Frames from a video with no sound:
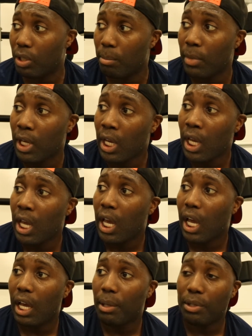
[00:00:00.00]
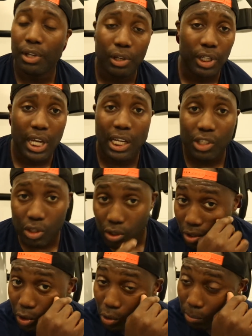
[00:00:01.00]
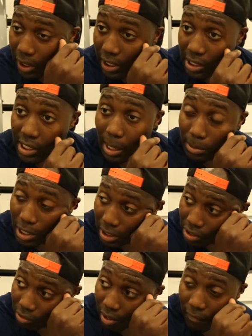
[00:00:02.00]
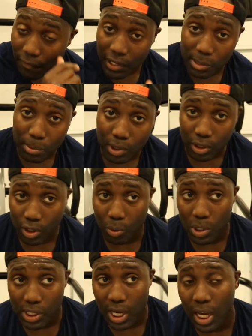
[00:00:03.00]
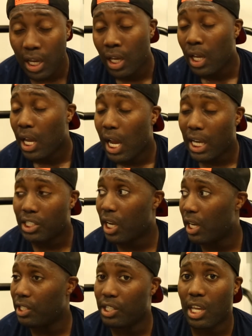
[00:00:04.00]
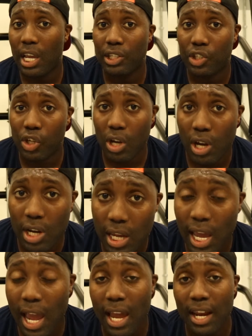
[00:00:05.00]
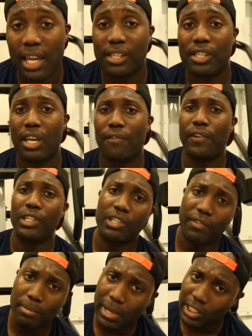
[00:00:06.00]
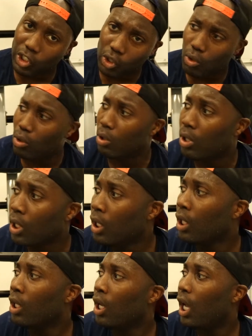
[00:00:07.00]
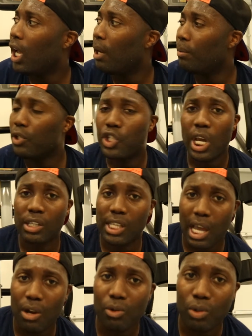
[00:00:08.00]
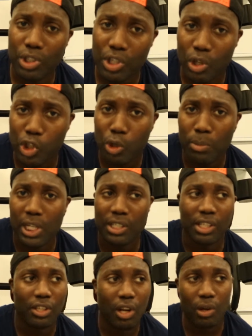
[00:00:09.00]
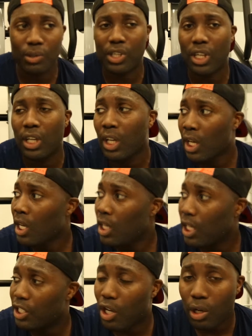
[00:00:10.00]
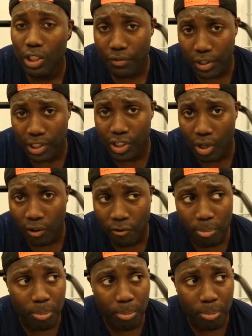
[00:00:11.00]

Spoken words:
them. You know, you catch us on social media, Snapchat, Instagram, Facebook and Twitter, hashtag SCA Journey and SCA Fitness TV. Make sure you check us out on all the social medias. There's loads of other stuff